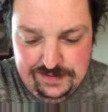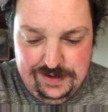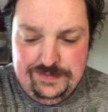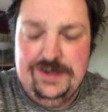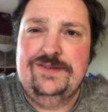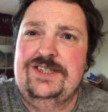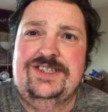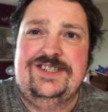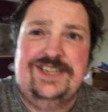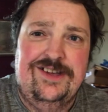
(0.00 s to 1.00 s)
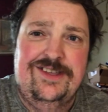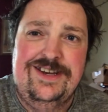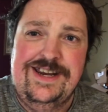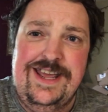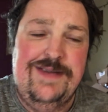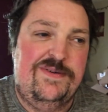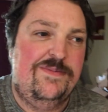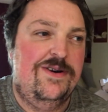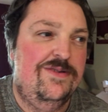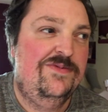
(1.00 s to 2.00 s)
Been just chilling today,
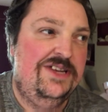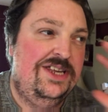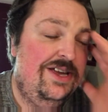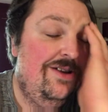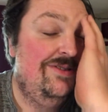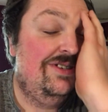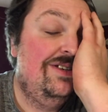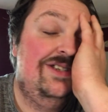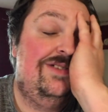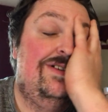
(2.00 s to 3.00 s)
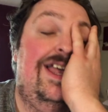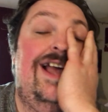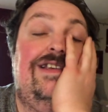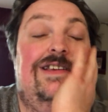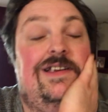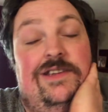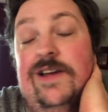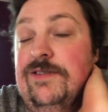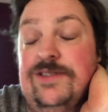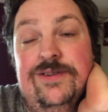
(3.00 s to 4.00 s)
promoting videos and just relaxing because
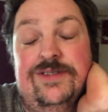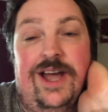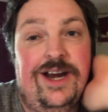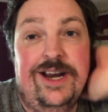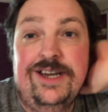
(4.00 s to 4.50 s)
I was so tired.